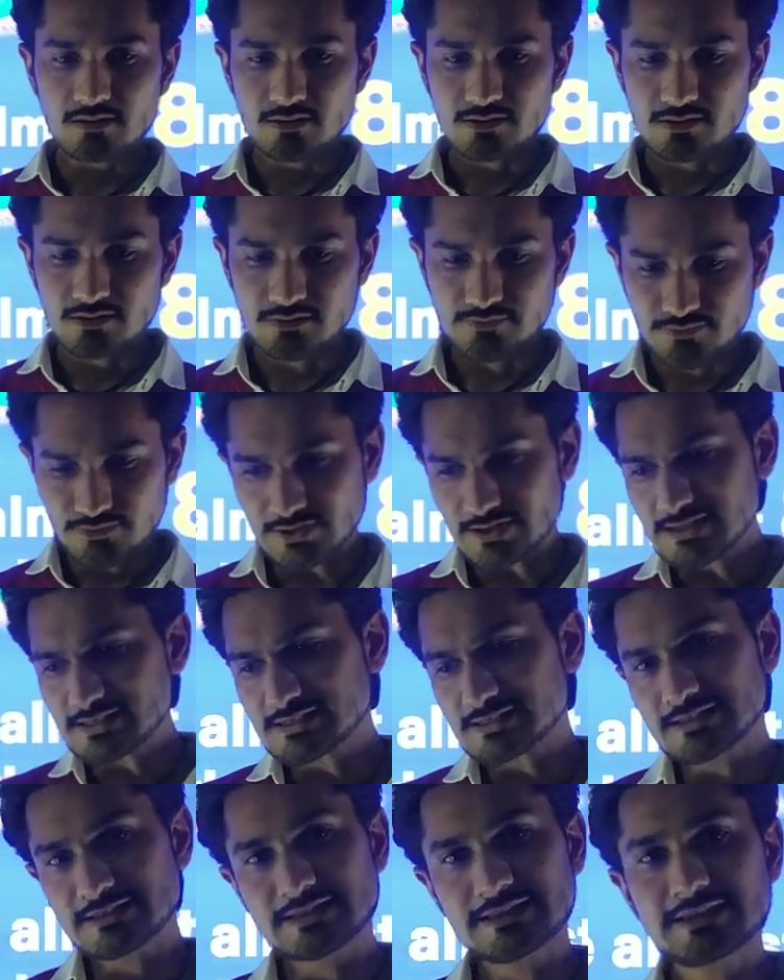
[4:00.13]
The
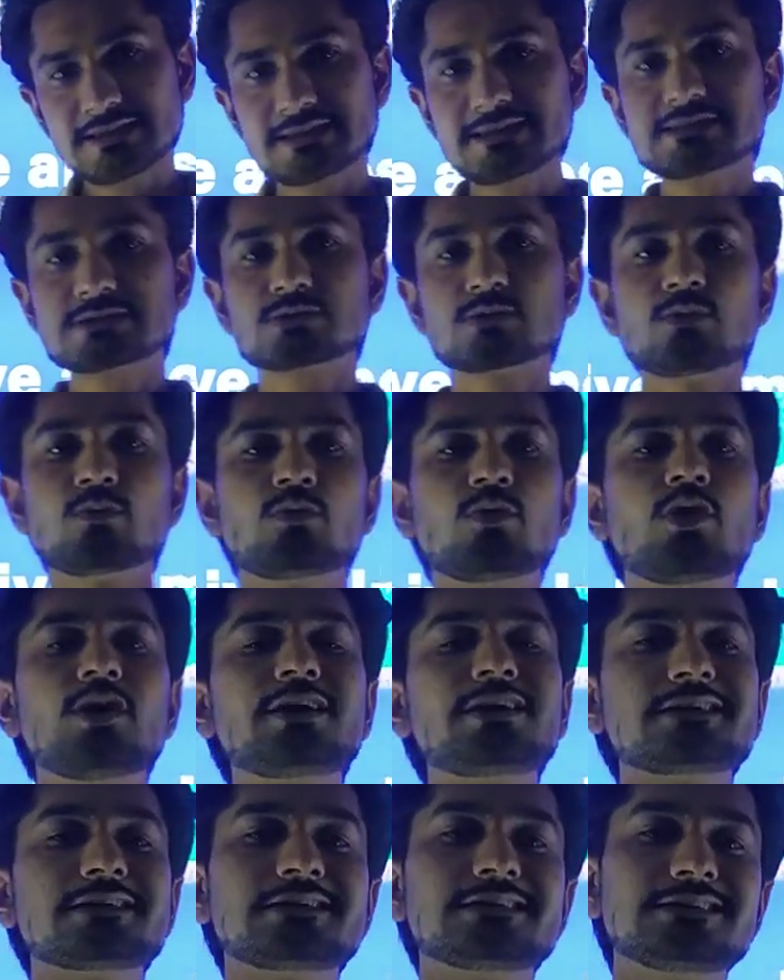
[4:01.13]
first thing is,
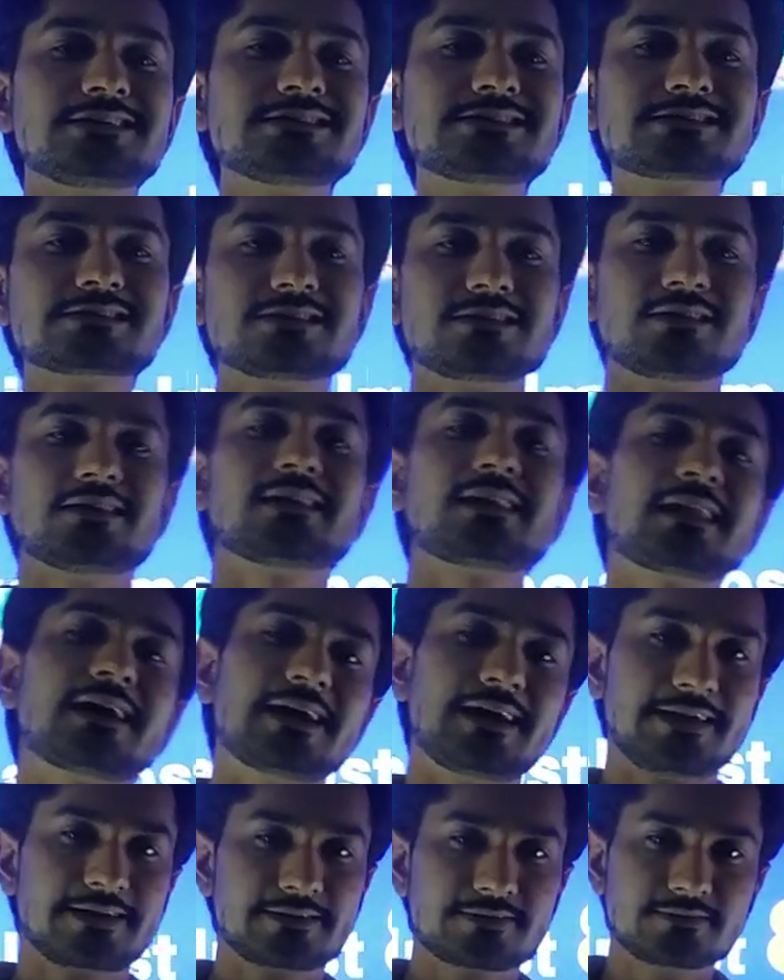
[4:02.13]
what is a
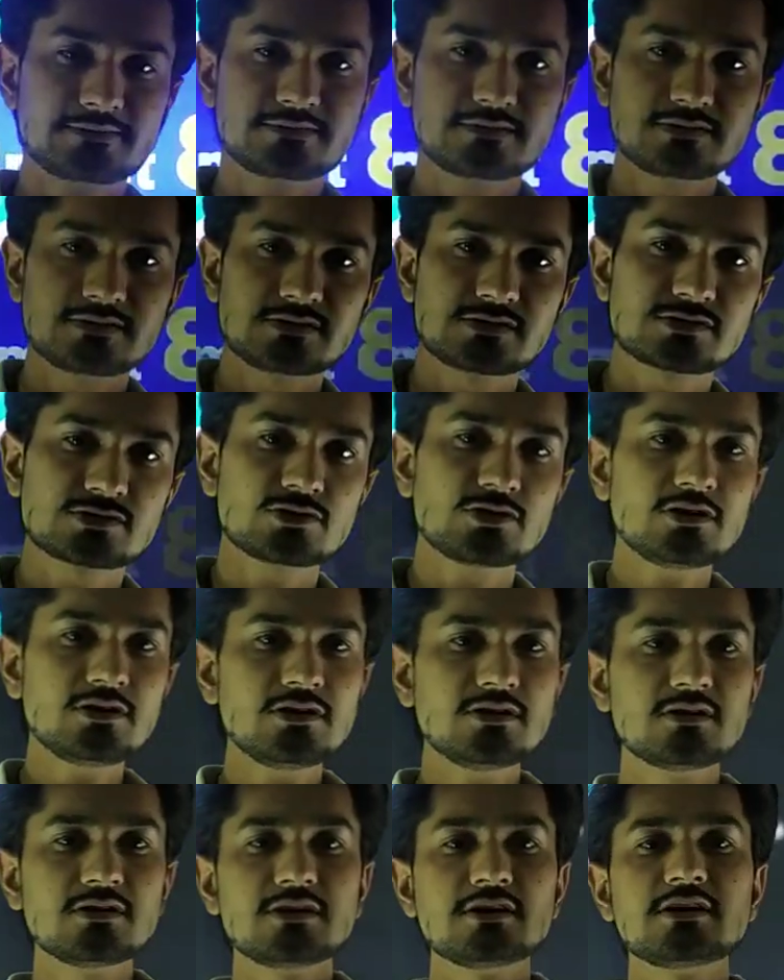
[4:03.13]
light?
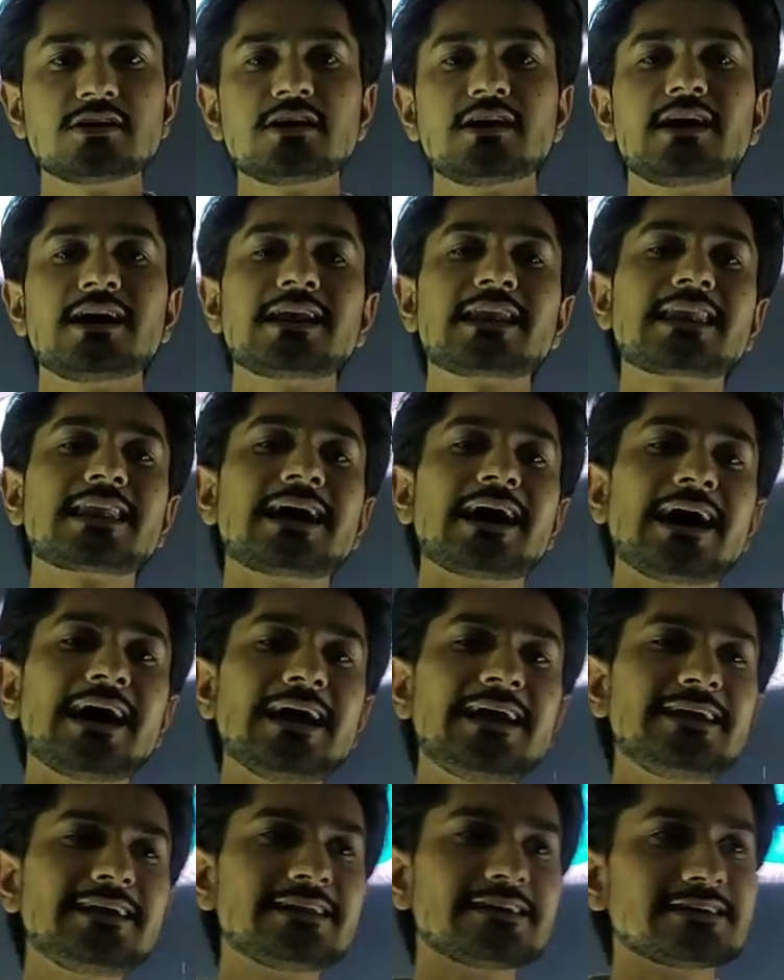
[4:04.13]
So a
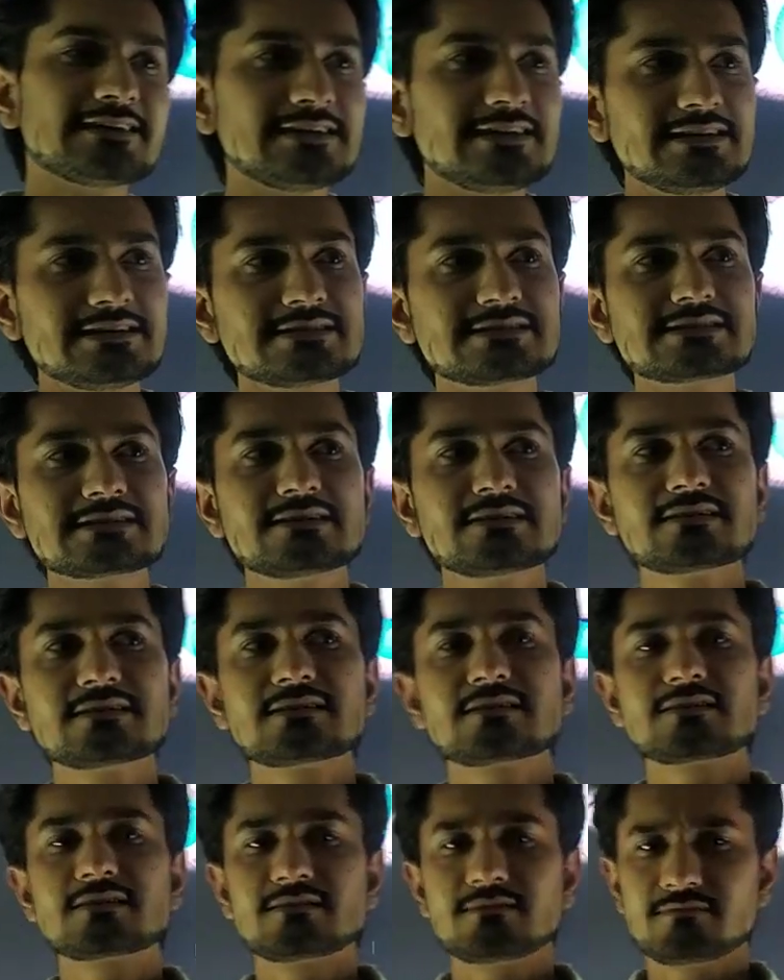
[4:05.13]
light is,
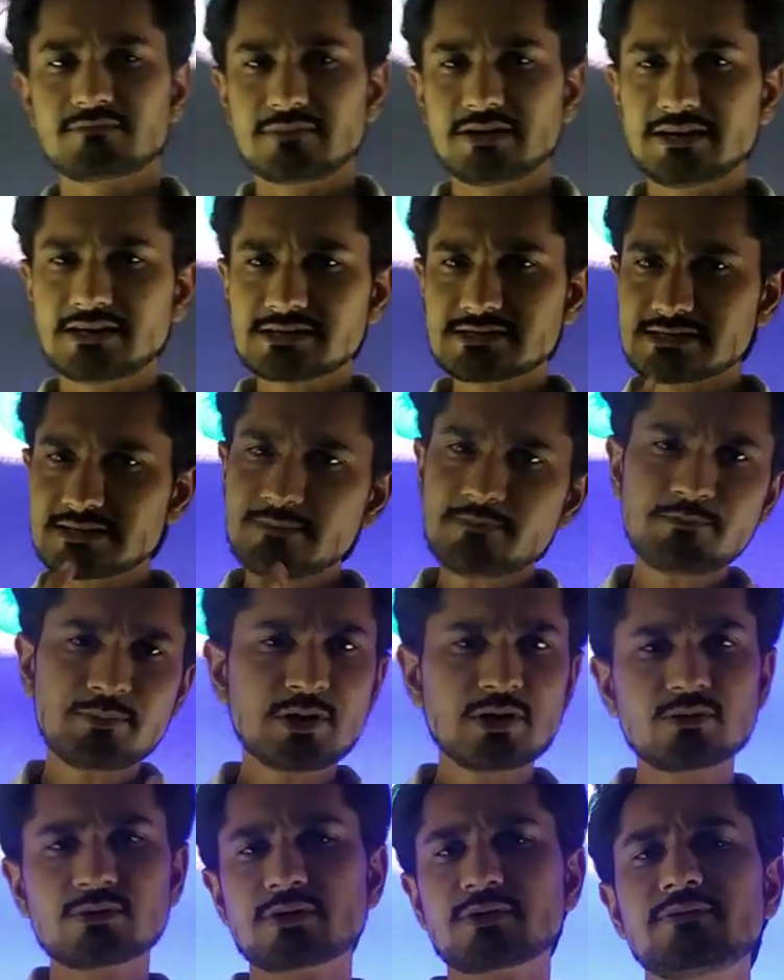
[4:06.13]
in a
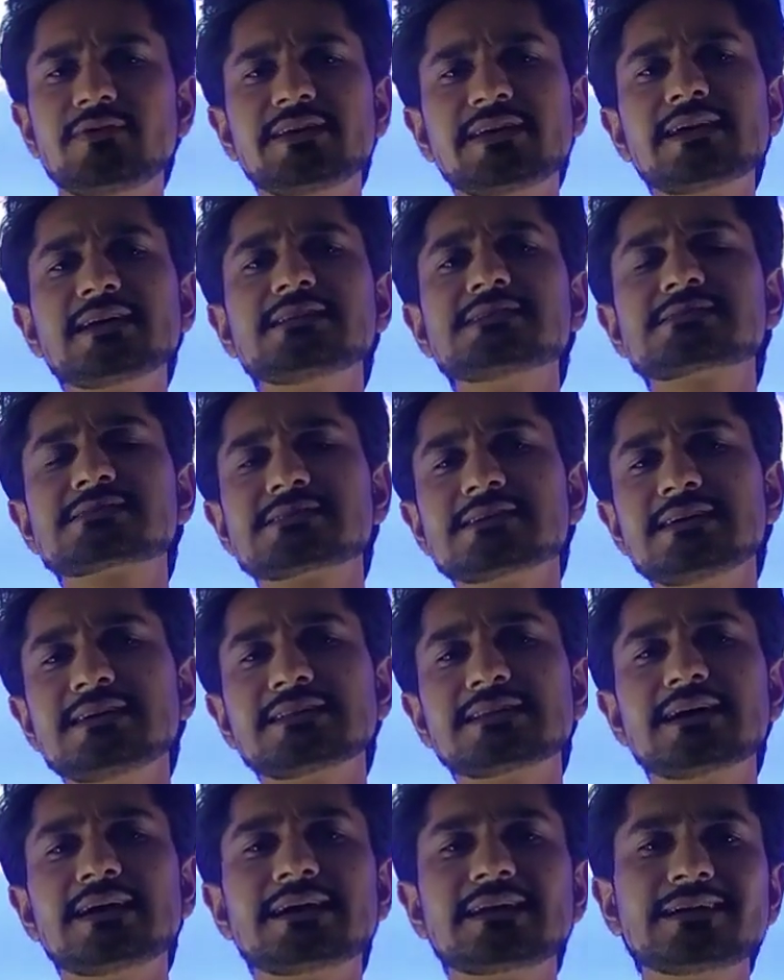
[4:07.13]
simple word, we can
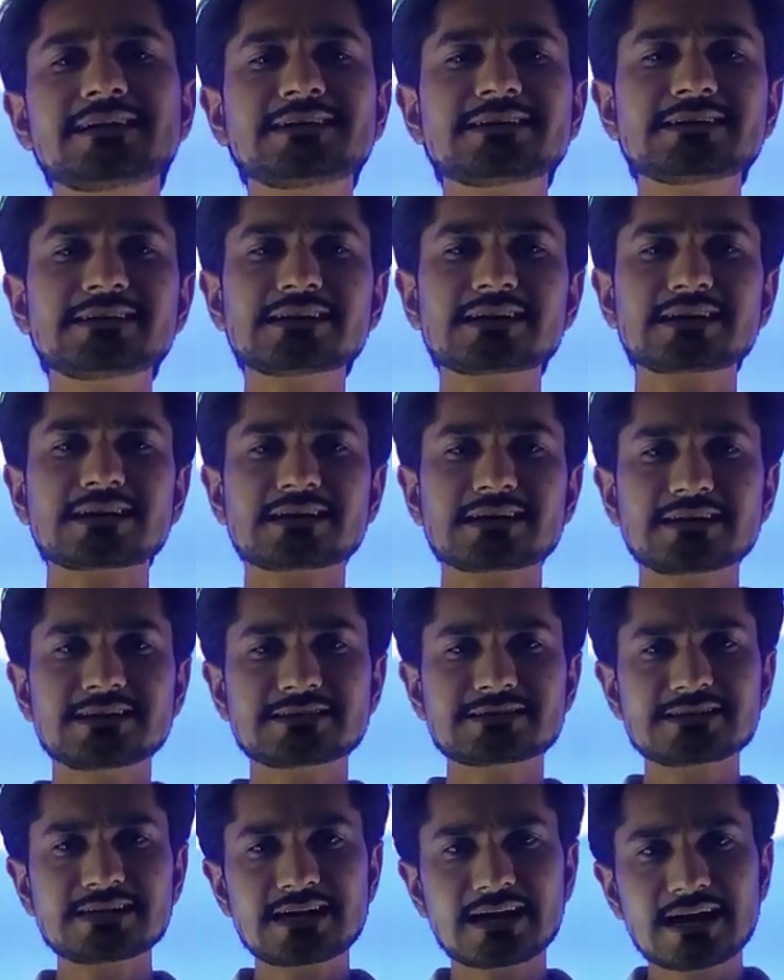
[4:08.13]
say that it
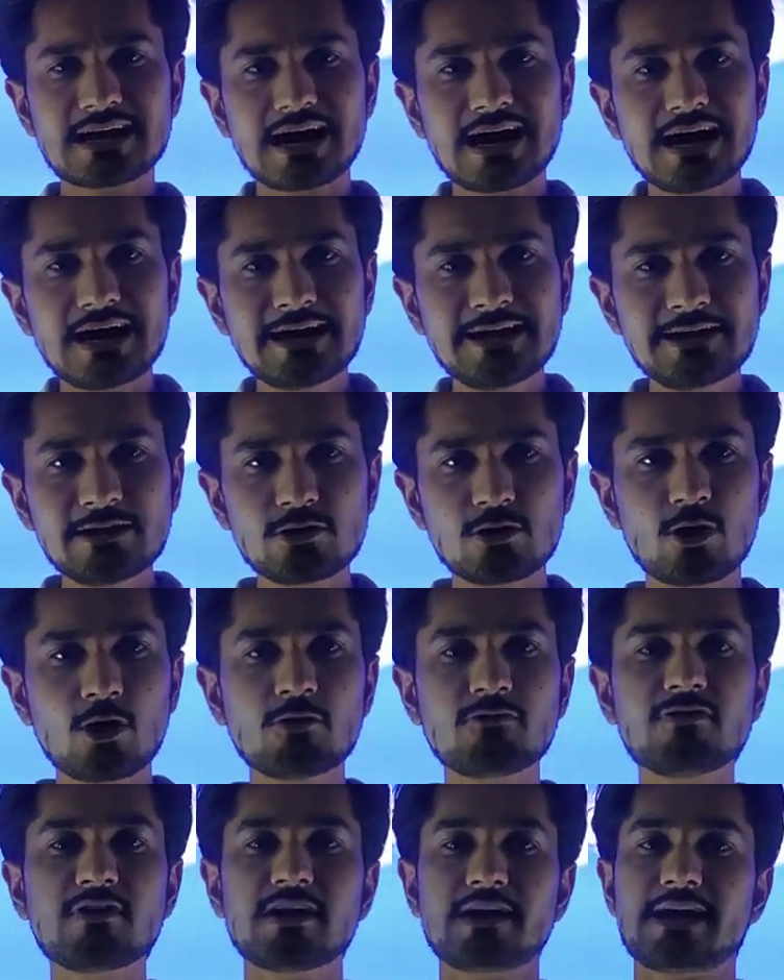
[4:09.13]
is a kind
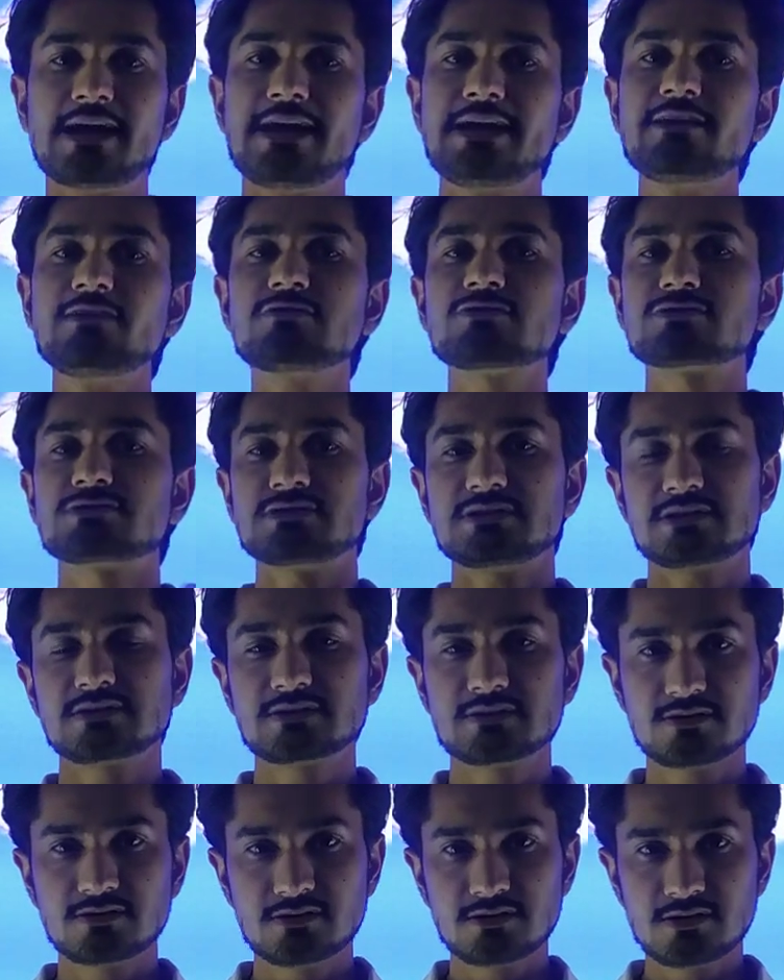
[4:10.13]
of a energy.
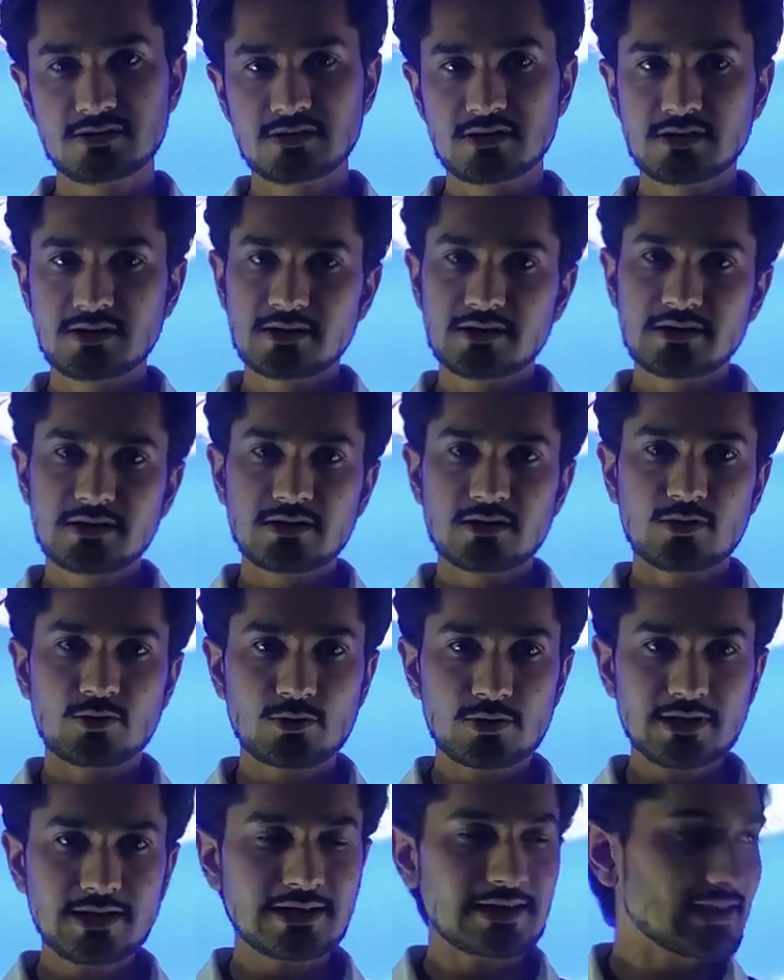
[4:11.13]

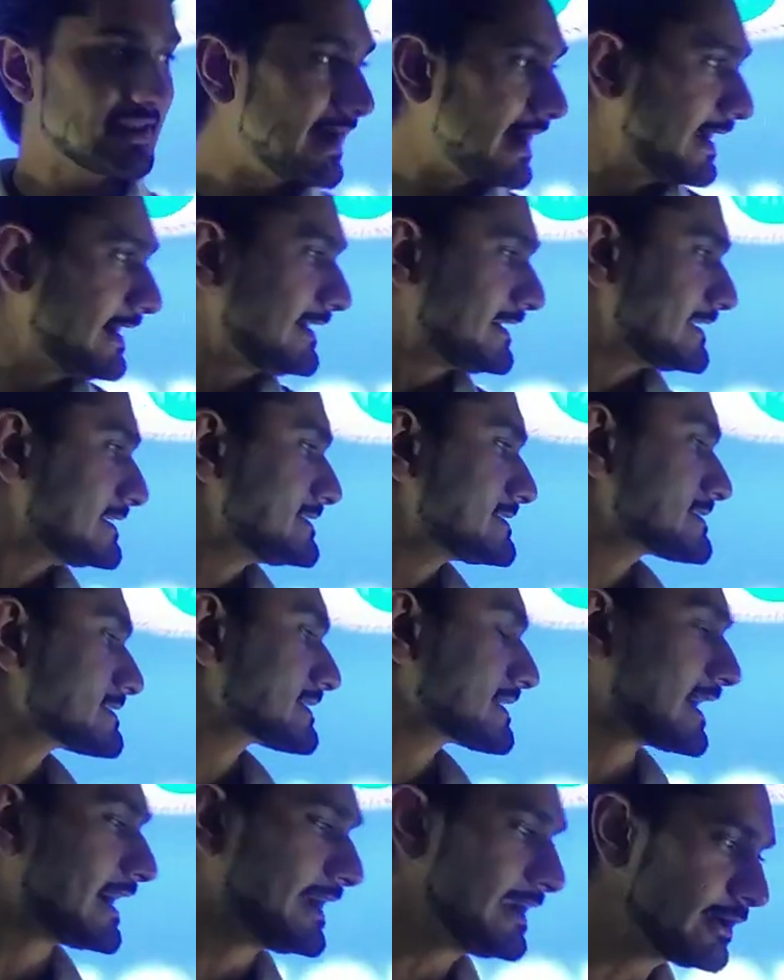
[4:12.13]
Okay, light
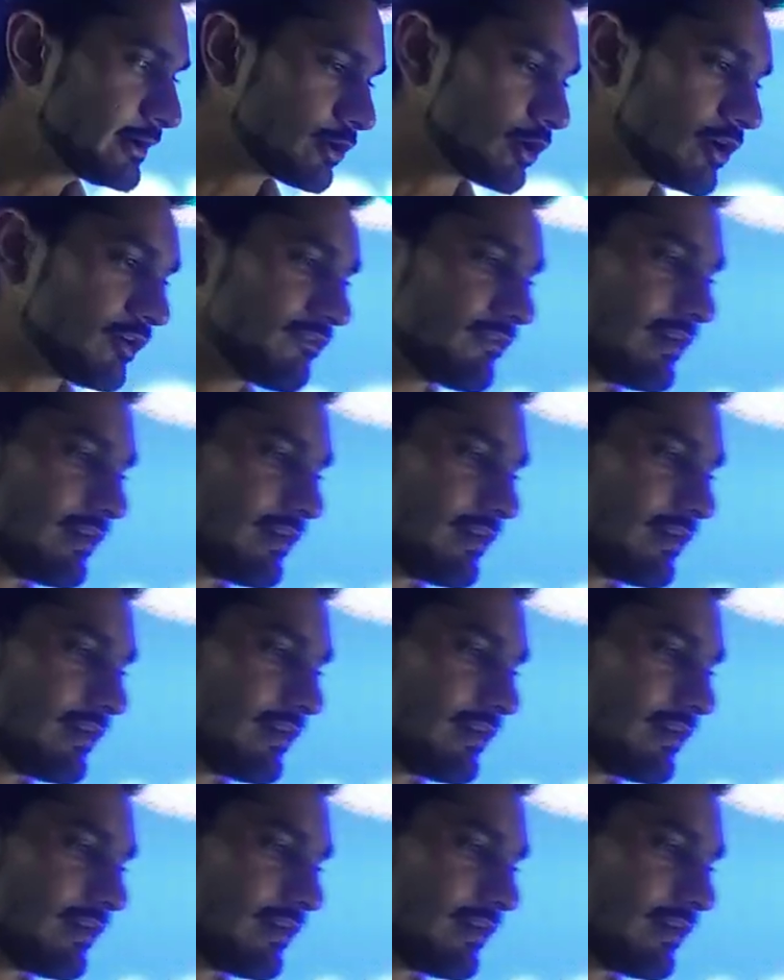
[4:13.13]
is kind of